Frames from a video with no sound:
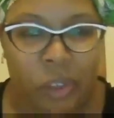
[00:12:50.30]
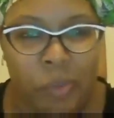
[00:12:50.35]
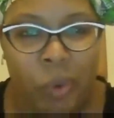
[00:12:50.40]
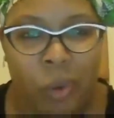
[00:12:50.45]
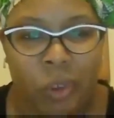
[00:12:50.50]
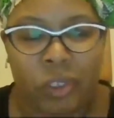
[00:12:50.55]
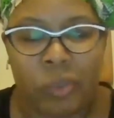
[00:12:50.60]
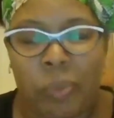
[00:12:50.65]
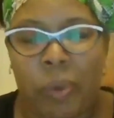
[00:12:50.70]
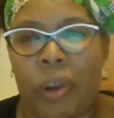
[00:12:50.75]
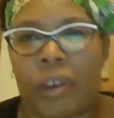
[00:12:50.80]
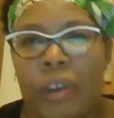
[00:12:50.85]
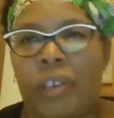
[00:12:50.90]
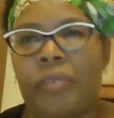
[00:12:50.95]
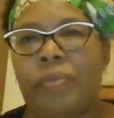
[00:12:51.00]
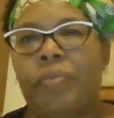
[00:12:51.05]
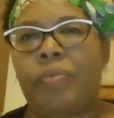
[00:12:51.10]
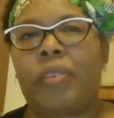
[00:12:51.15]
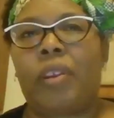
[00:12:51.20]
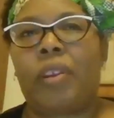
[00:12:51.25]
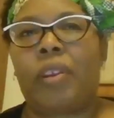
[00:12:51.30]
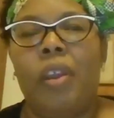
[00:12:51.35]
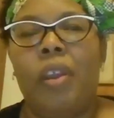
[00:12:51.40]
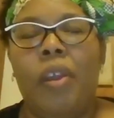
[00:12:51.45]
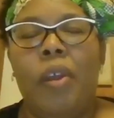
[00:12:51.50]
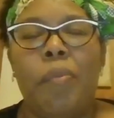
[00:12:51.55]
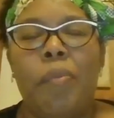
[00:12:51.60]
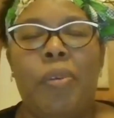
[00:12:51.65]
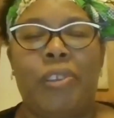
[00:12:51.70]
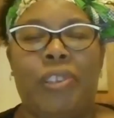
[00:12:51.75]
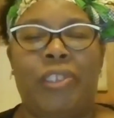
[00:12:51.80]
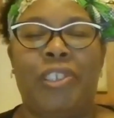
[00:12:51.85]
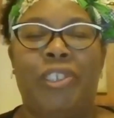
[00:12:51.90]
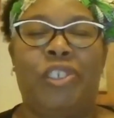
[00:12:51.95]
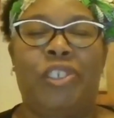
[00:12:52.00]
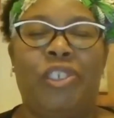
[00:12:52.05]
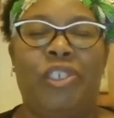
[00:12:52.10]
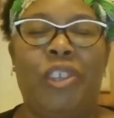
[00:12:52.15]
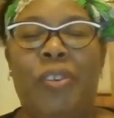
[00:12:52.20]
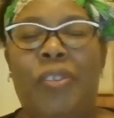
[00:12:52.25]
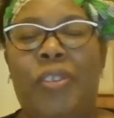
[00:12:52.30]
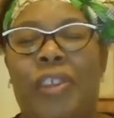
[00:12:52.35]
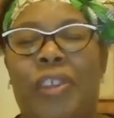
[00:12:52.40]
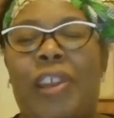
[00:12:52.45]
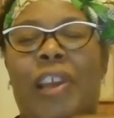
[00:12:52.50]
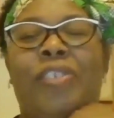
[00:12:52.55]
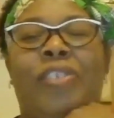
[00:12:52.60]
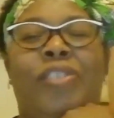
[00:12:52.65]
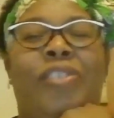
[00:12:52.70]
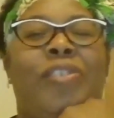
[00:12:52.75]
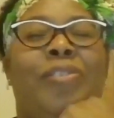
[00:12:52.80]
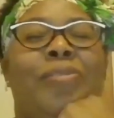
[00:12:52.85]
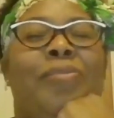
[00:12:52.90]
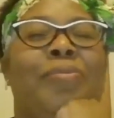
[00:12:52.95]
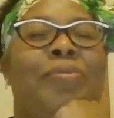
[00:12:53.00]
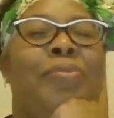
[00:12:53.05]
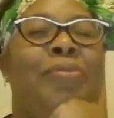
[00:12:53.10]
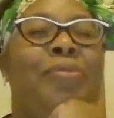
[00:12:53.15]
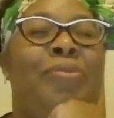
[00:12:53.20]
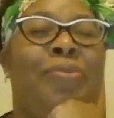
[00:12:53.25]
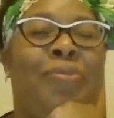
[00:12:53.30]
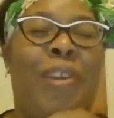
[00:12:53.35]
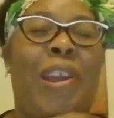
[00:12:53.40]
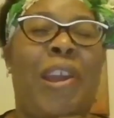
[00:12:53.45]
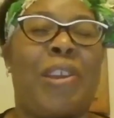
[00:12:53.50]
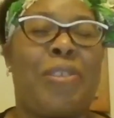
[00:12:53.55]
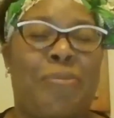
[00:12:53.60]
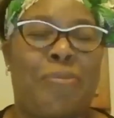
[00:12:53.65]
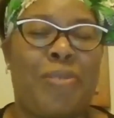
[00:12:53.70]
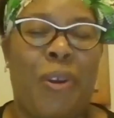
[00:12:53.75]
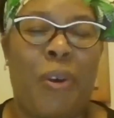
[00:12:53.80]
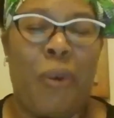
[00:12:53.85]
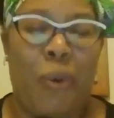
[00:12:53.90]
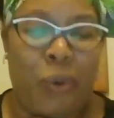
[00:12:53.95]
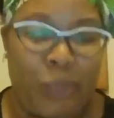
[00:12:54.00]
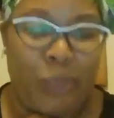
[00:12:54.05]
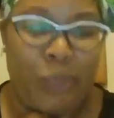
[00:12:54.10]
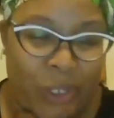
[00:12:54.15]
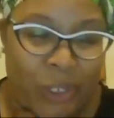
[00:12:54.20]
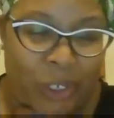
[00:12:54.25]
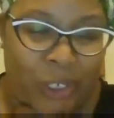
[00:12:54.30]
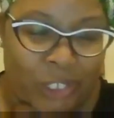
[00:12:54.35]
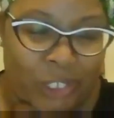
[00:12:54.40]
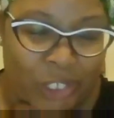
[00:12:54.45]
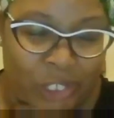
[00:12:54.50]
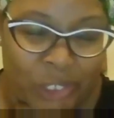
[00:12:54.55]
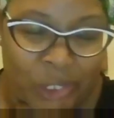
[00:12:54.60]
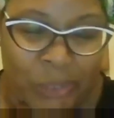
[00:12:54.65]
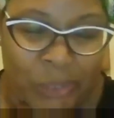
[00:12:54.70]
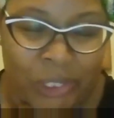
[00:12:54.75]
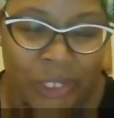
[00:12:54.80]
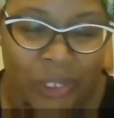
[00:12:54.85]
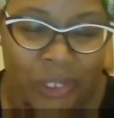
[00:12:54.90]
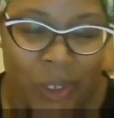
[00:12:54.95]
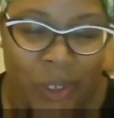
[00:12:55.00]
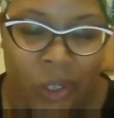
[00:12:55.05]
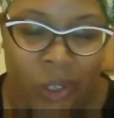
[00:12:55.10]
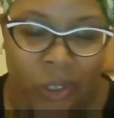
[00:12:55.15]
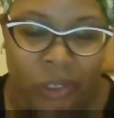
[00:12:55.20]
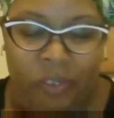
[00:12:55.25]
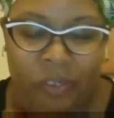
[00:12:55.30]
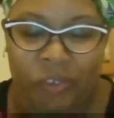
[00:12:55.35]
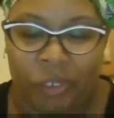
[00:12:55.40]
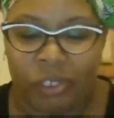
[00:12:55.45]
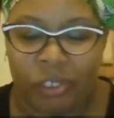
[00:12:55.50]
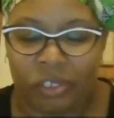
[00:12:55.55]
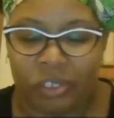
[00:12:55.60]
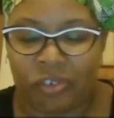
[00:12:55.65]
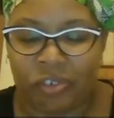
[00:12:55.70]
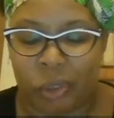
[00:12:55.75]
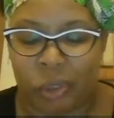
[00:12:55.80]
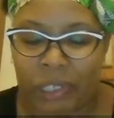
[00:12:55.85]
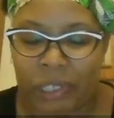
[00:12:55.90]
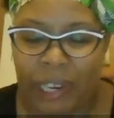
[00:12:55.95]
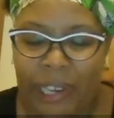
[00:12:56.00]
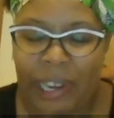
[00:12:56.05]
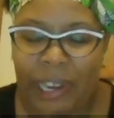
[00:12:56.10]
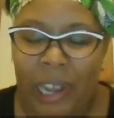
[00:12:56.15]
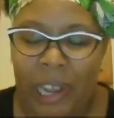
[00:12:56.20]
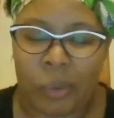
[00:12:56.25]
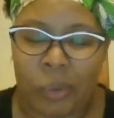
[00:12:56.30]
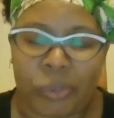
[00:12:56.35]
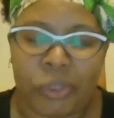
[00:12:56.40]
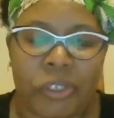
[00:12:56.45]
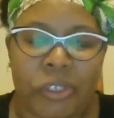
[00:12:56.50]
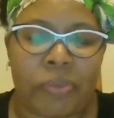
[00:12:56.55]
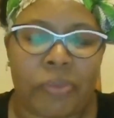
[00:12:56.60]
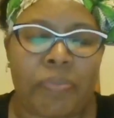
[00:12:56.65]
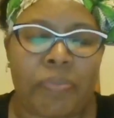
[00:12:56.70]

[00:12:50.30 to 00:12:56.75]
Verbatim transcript: the most part. But the show that I grasped to hold on to is called First 48 Hours.